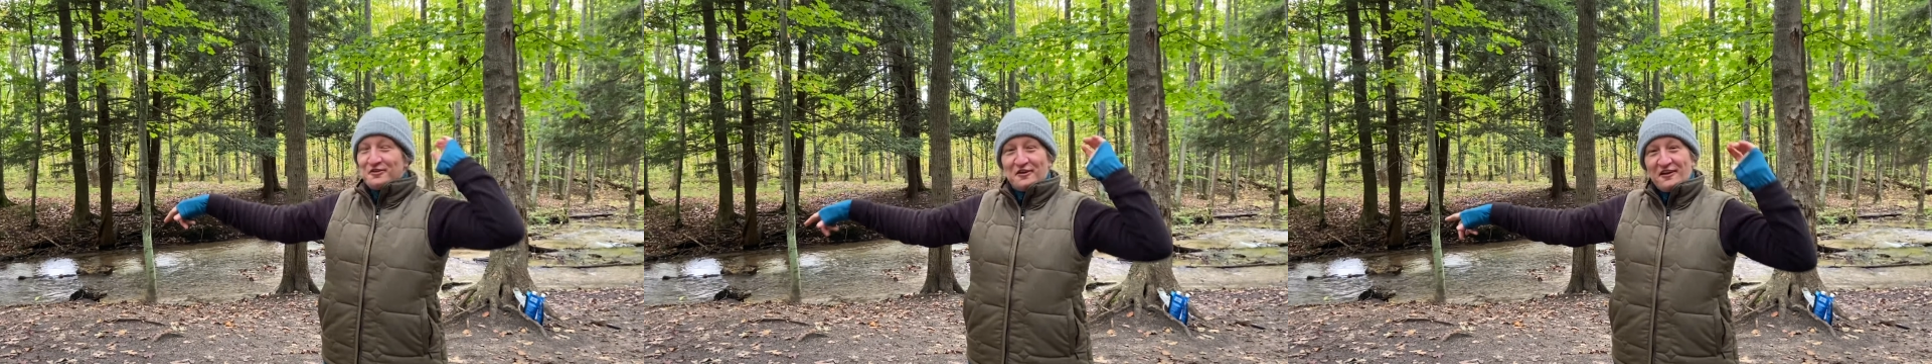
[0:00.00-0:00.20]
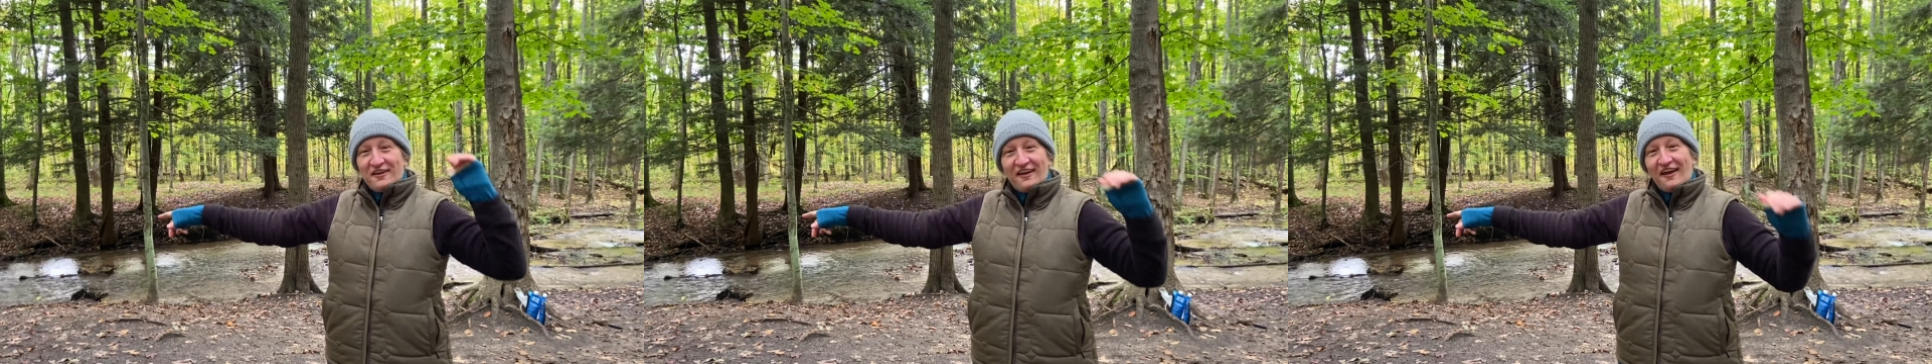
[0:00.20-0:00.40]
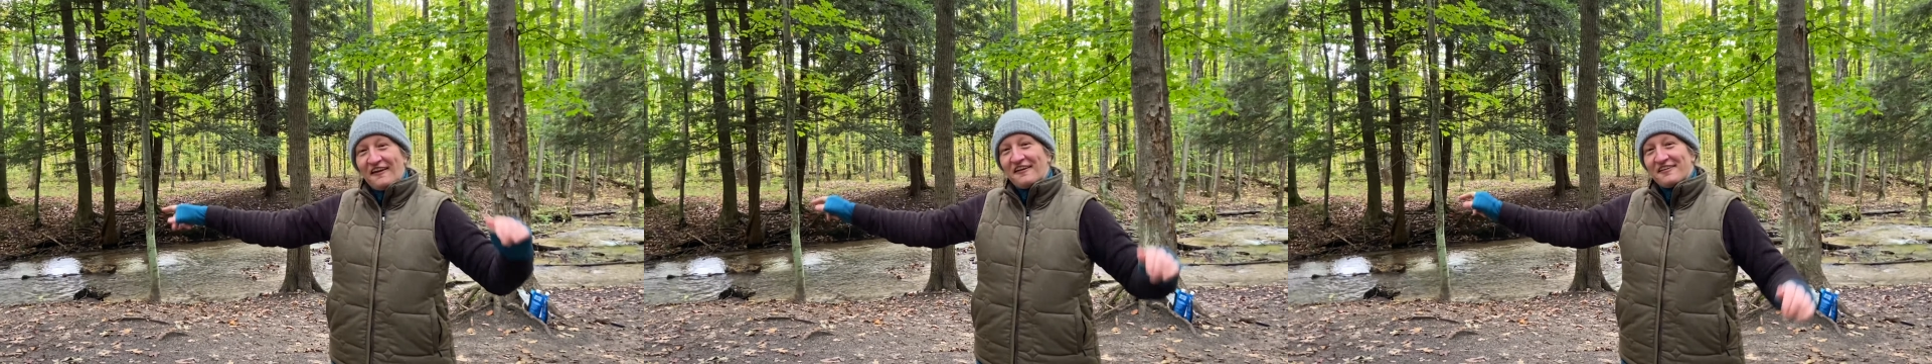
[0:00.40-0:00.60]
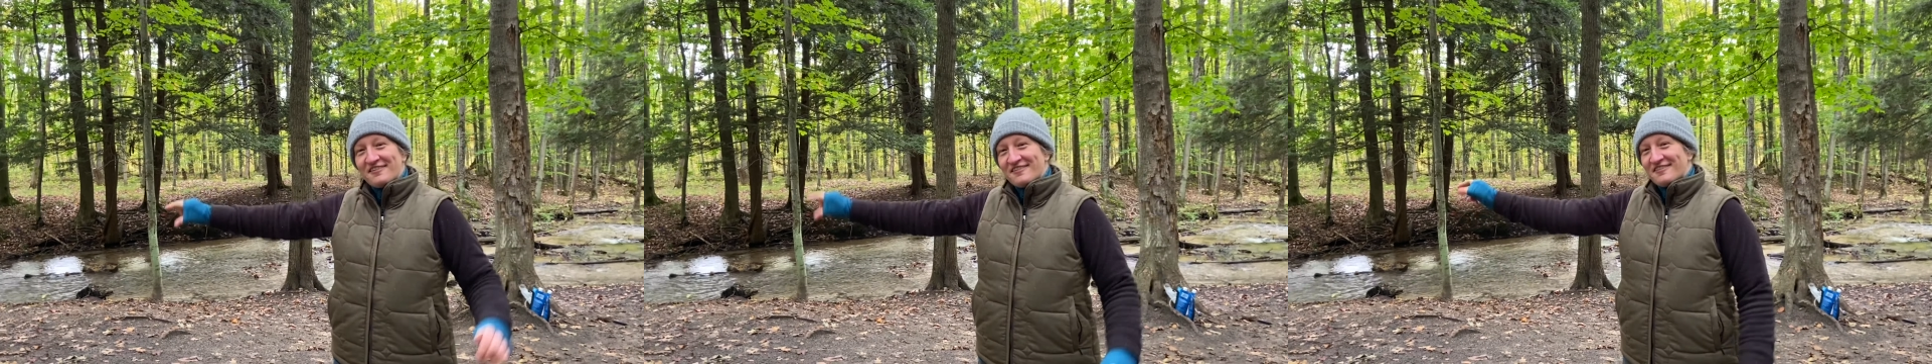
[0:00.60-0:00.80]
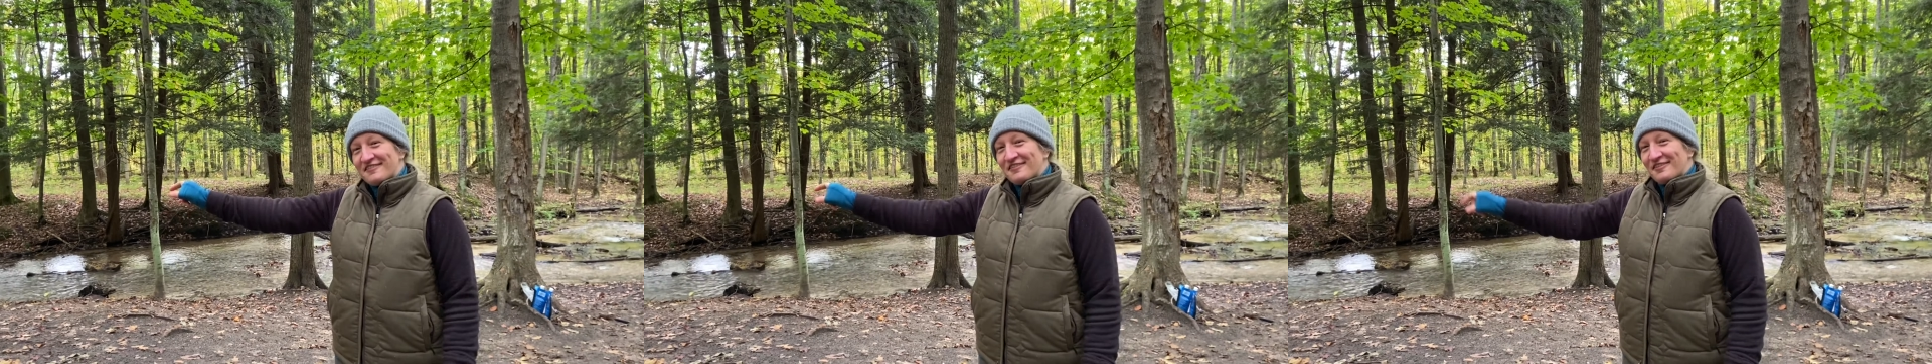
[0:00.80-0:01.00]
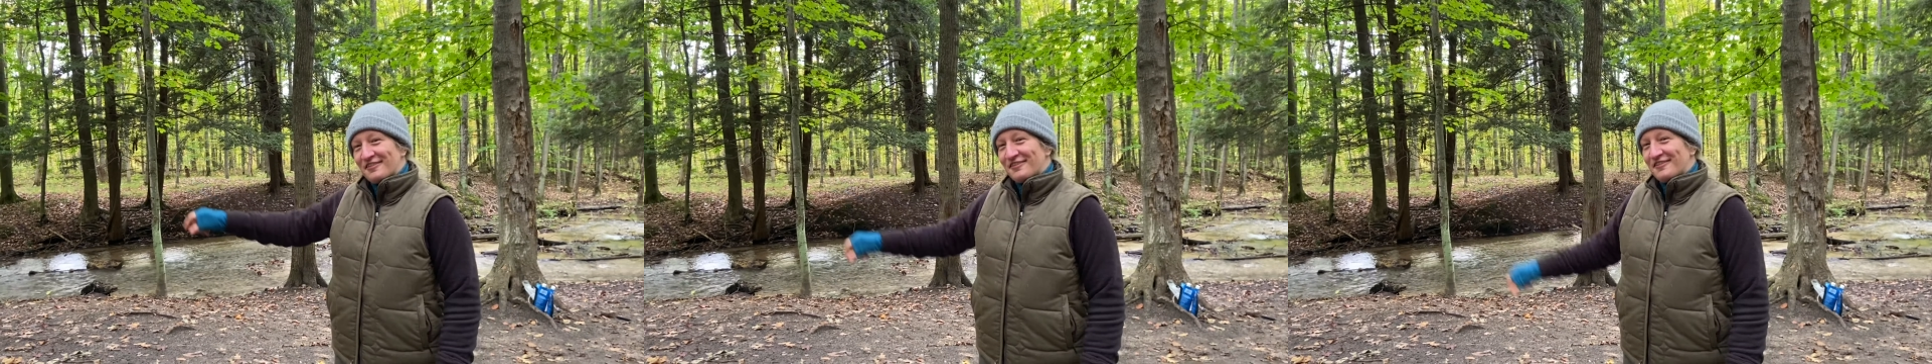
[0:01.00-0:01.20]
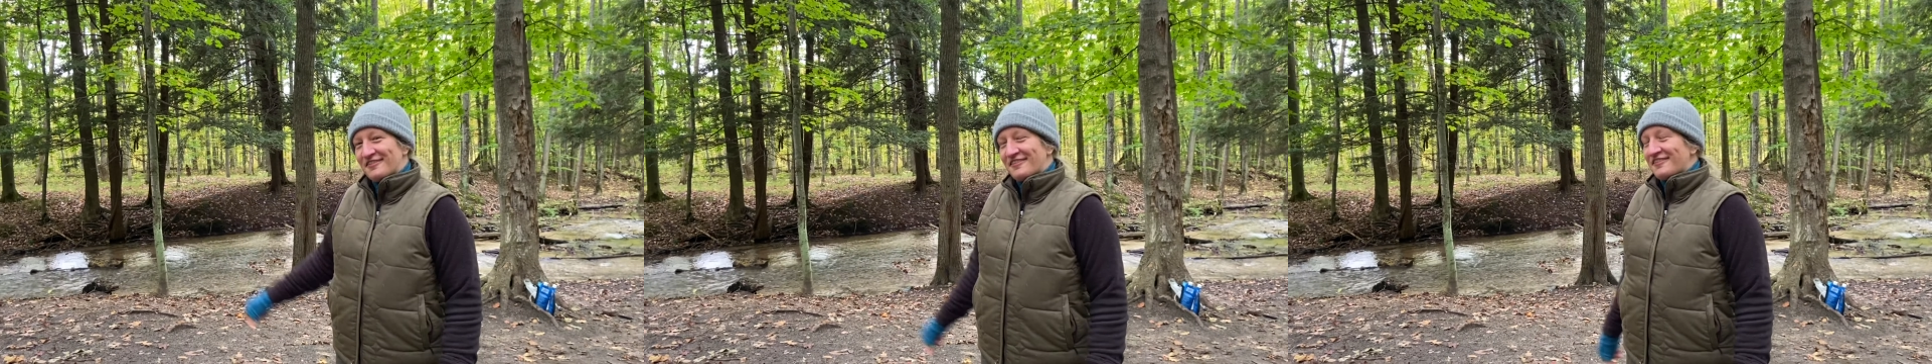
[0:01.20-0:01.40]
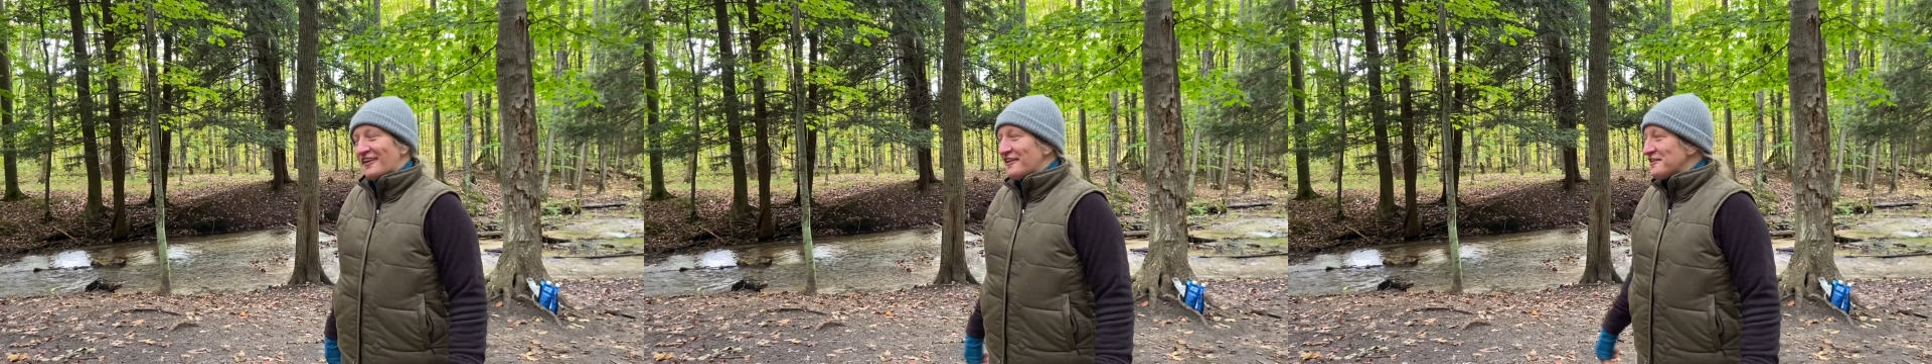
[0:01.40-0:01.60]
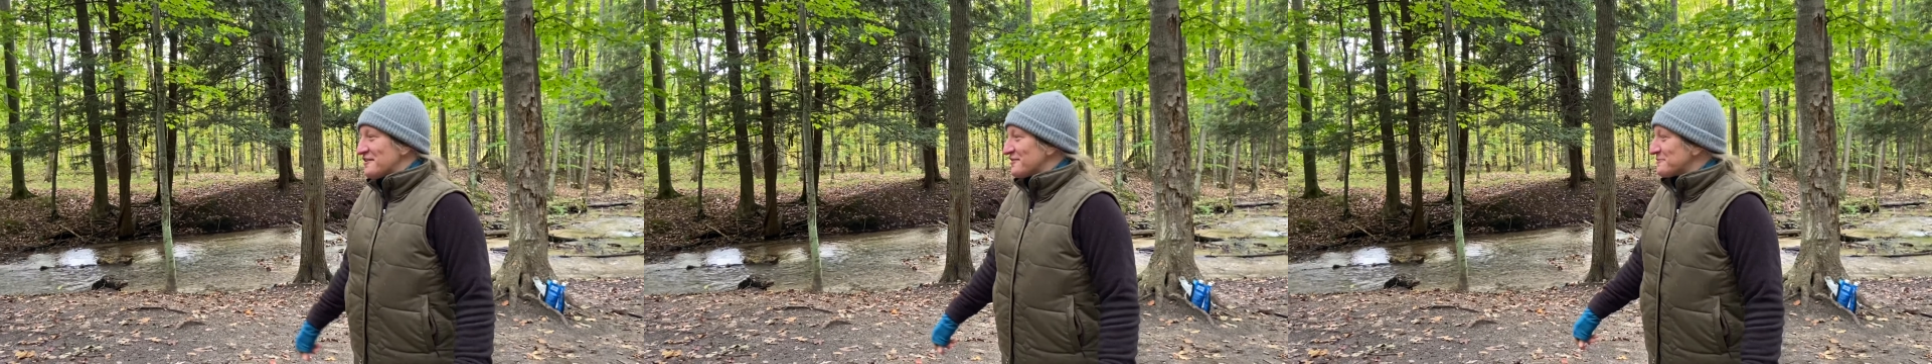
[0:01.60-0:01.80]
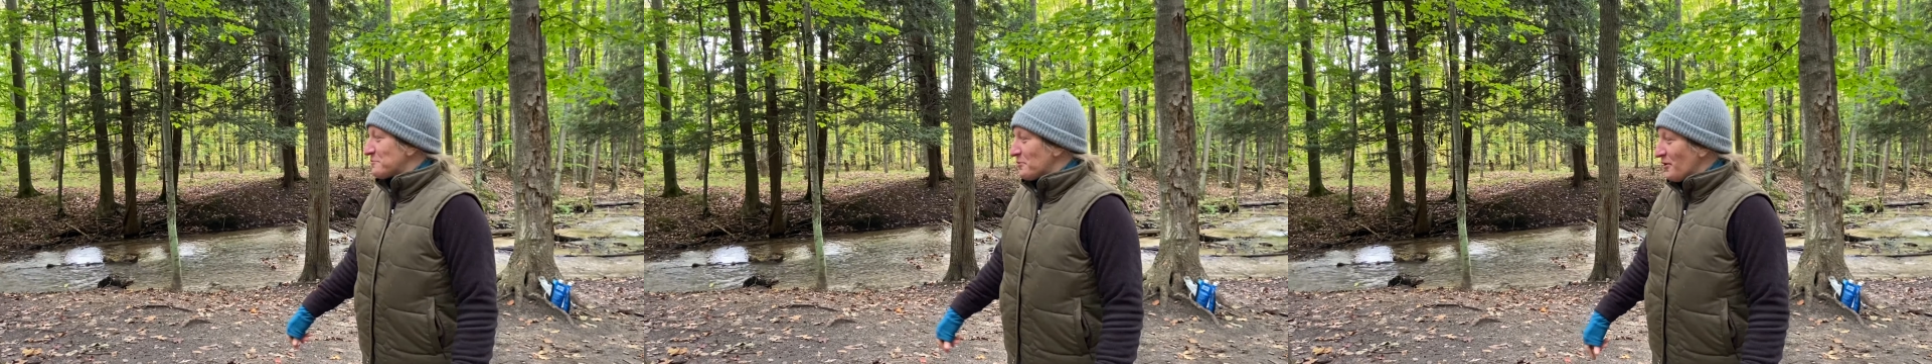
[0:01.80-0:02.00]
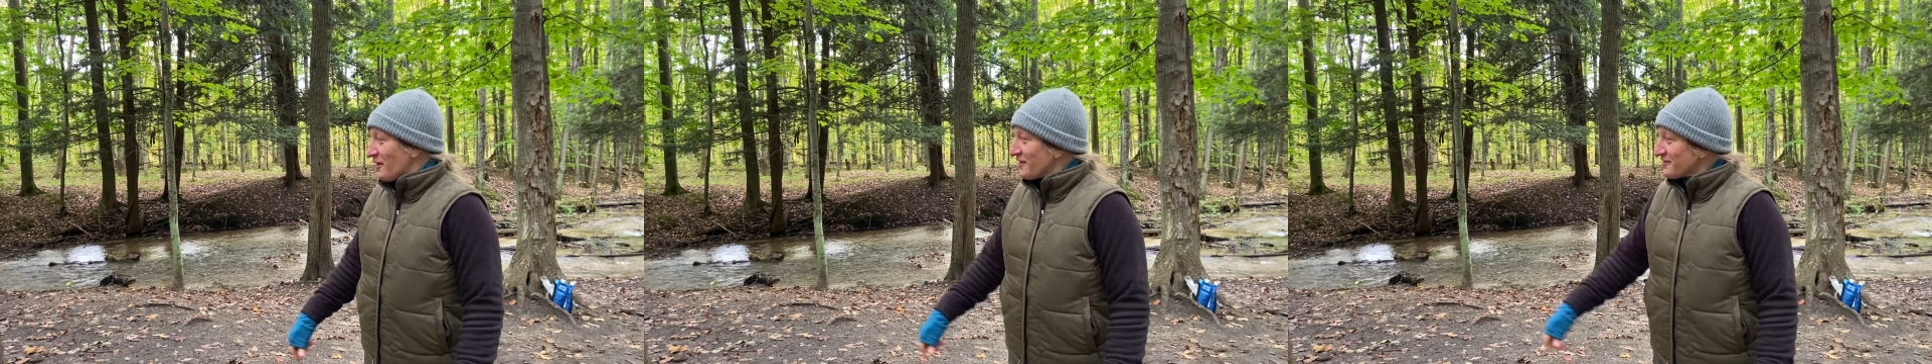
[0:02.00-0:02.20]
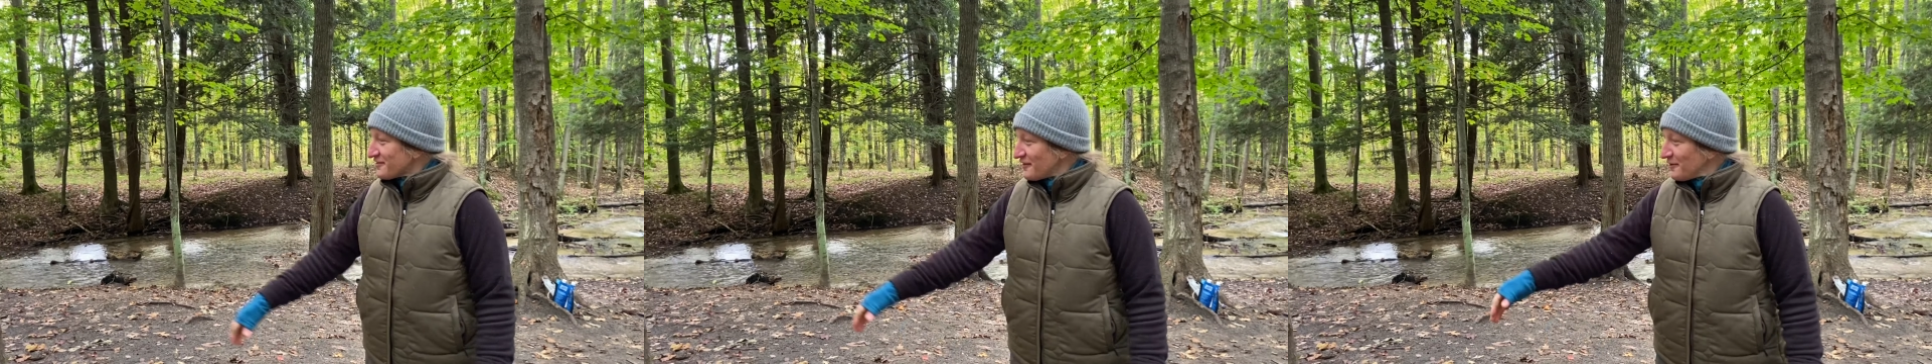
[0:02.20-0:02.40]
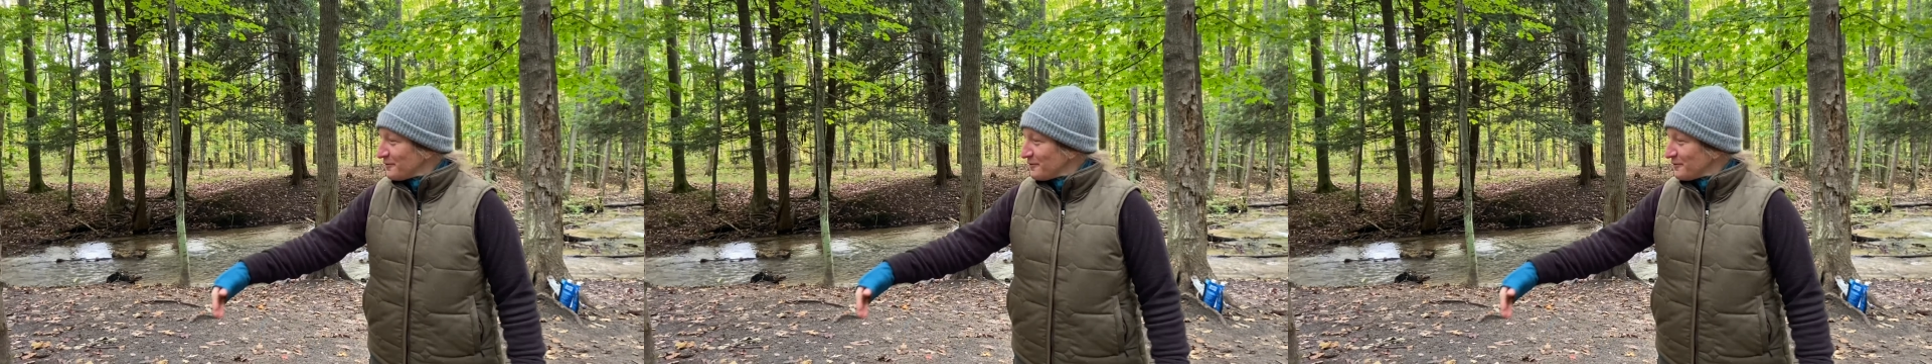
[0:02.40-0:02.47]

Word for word: creek at its skinniest point, so